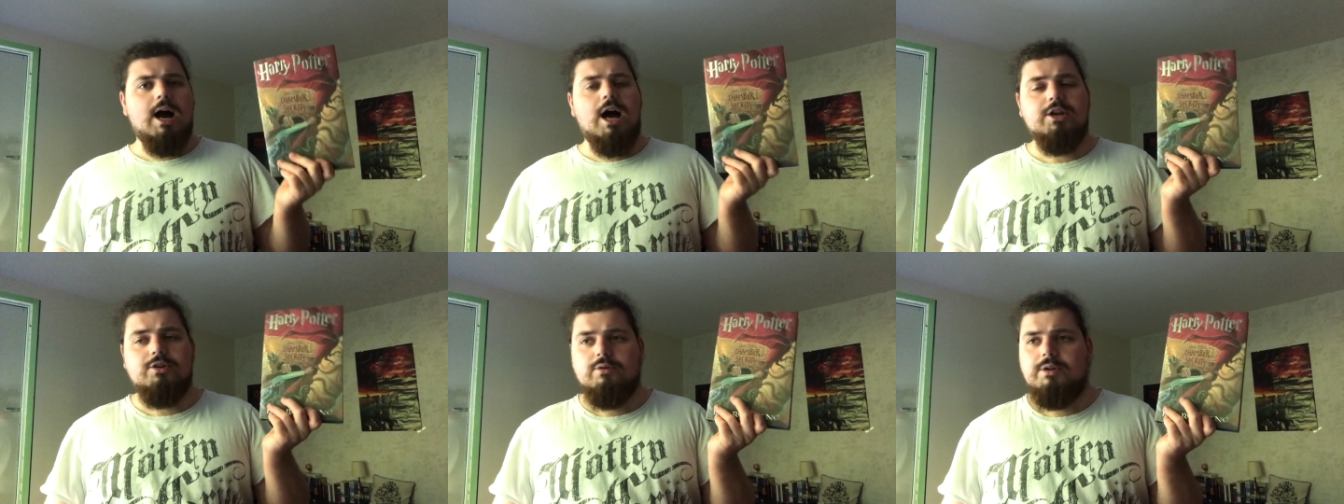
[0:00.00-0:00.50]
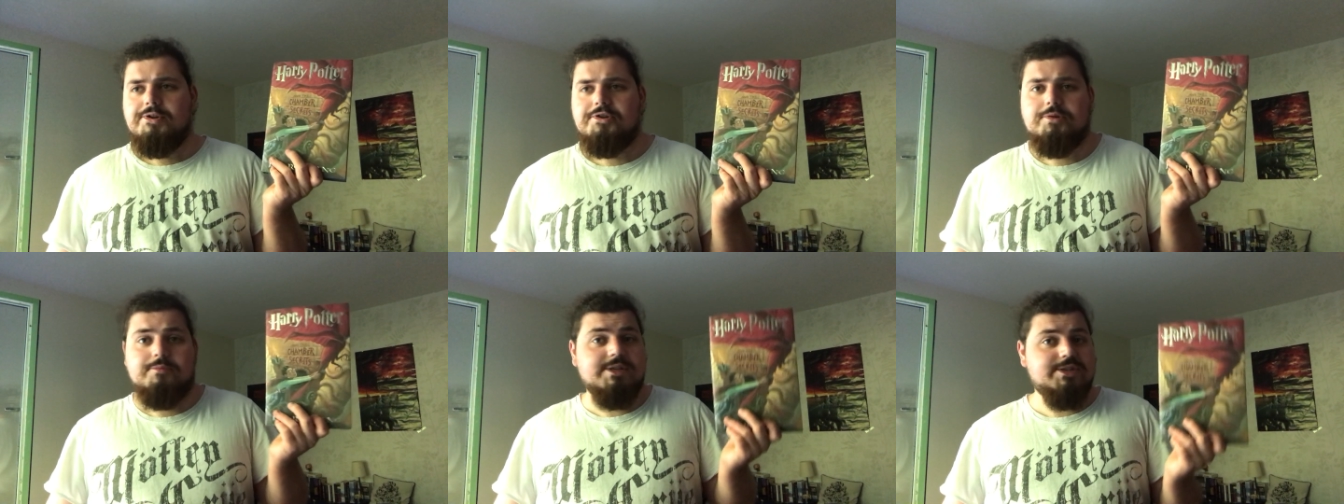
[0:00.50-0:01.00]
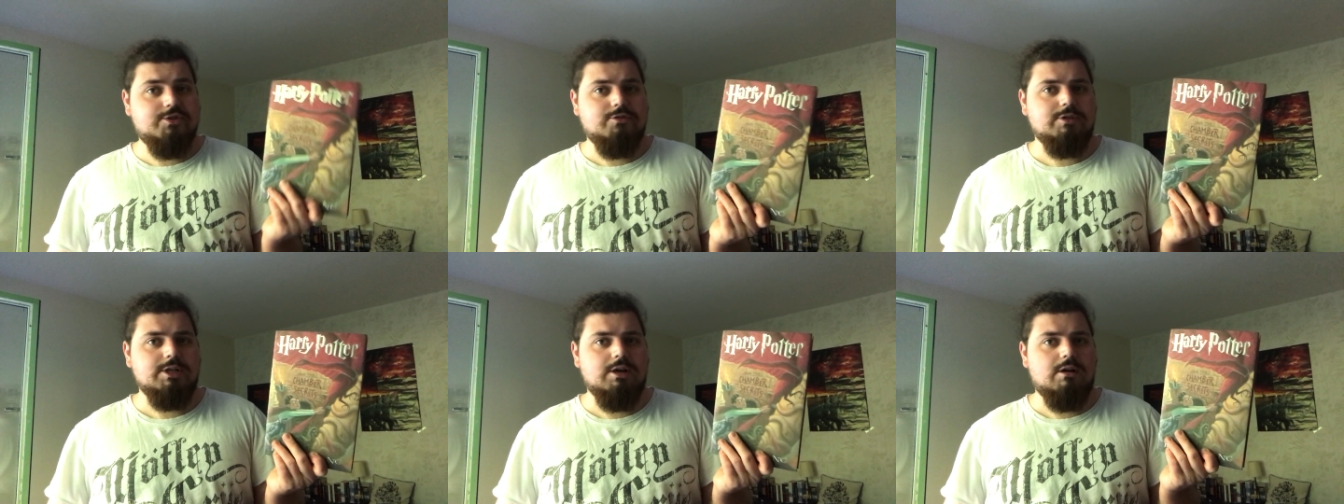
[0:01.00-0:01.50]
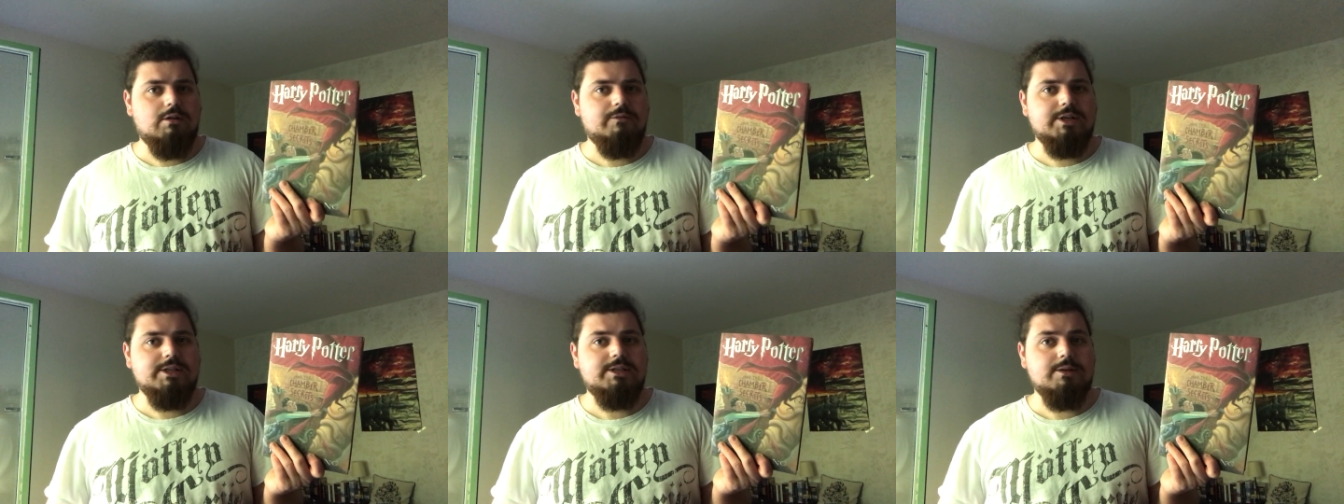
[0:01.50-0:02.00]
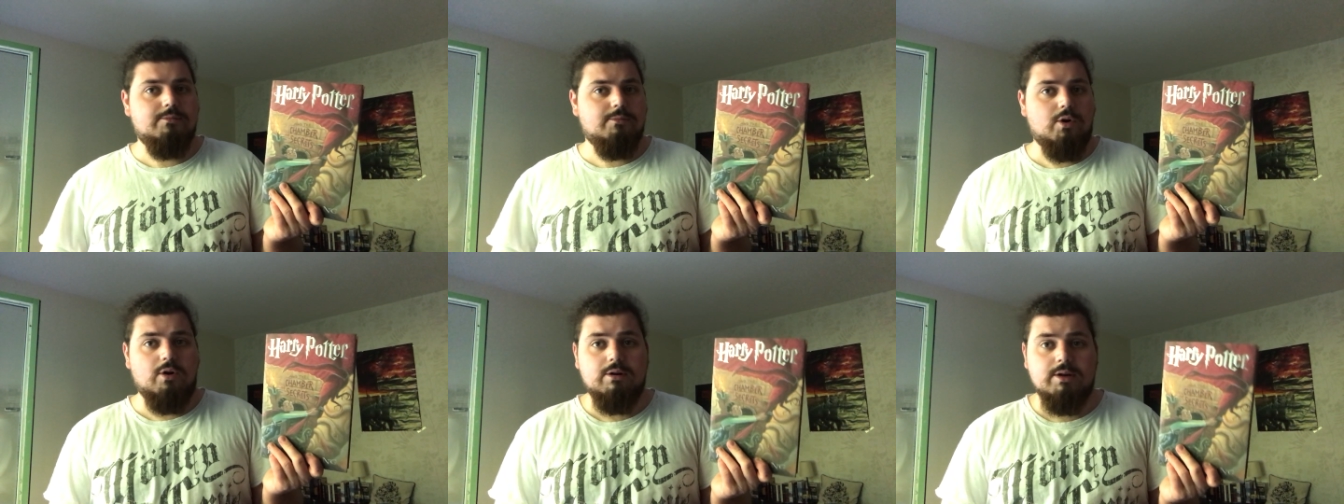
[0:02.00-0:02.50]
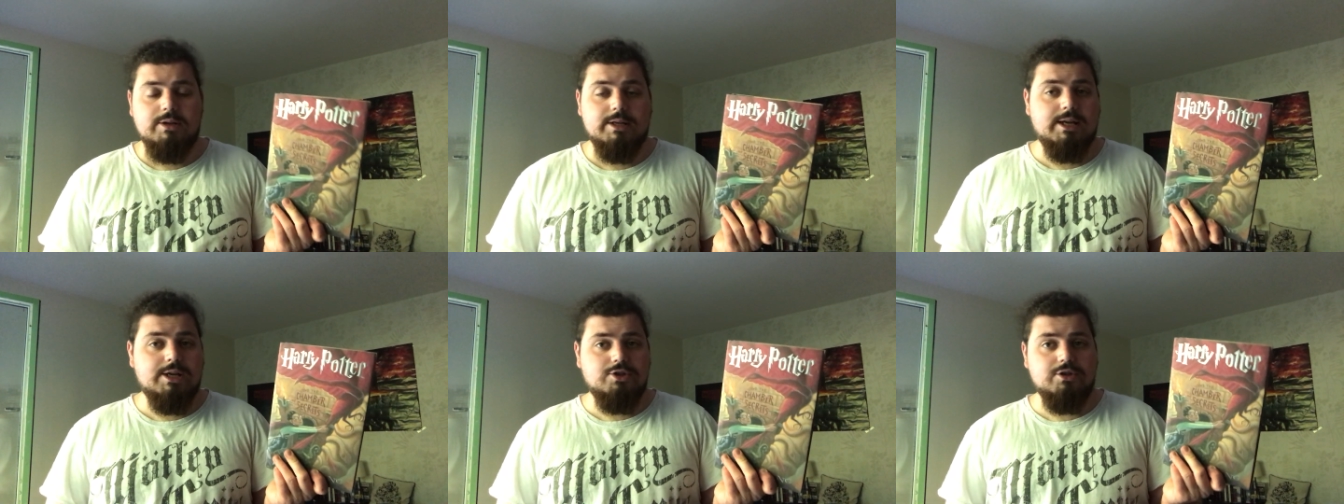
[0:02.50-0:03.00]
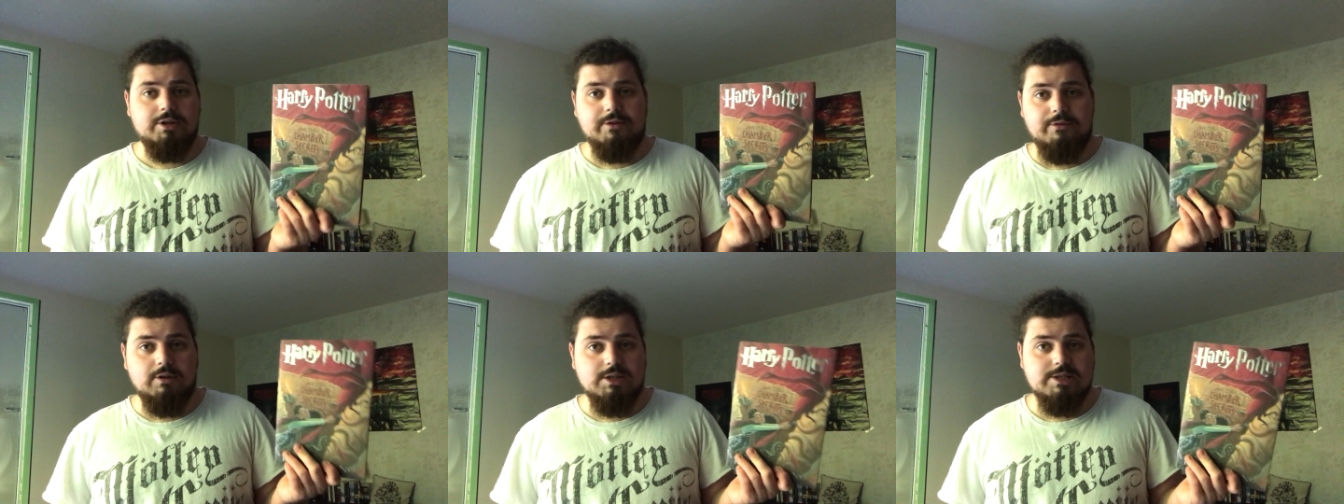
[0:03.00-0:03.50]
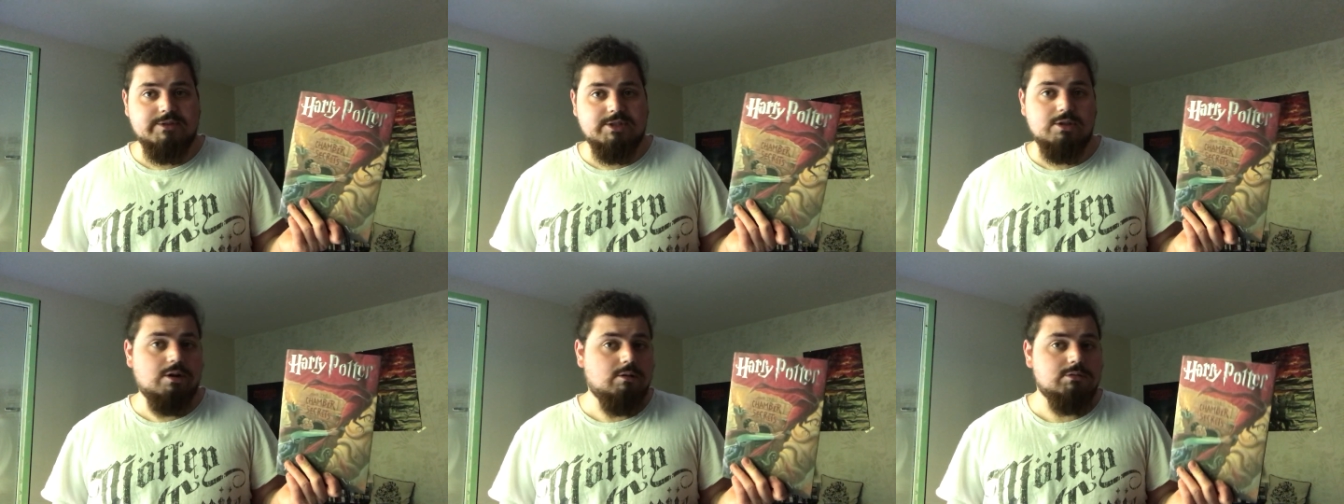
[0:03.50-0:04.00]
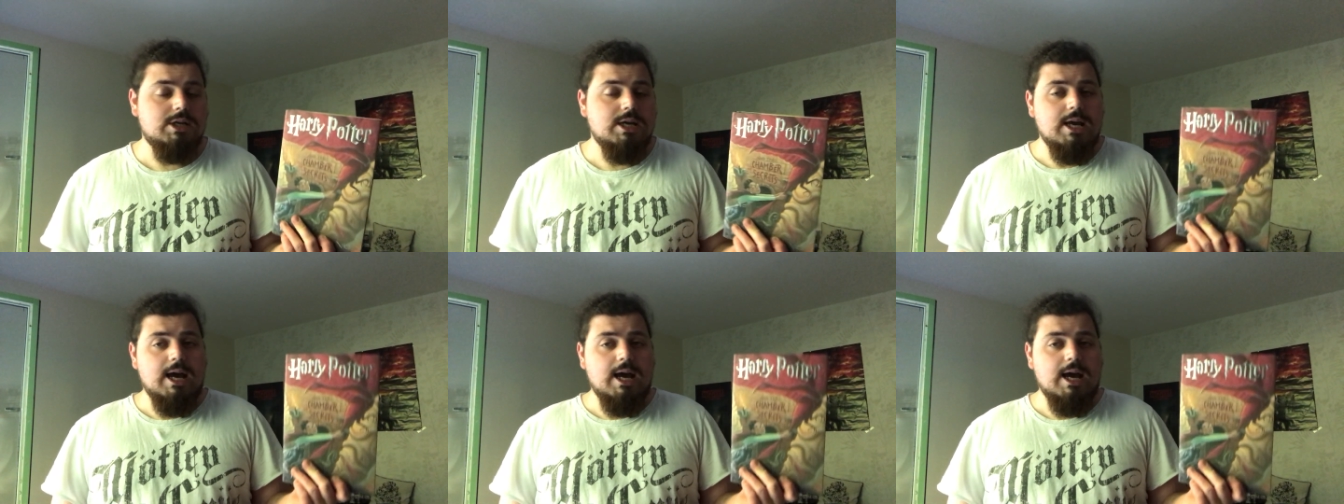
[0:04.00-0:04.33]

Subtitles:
I do enjoy mystery of it more than I enjoy the Philosopher's Stone.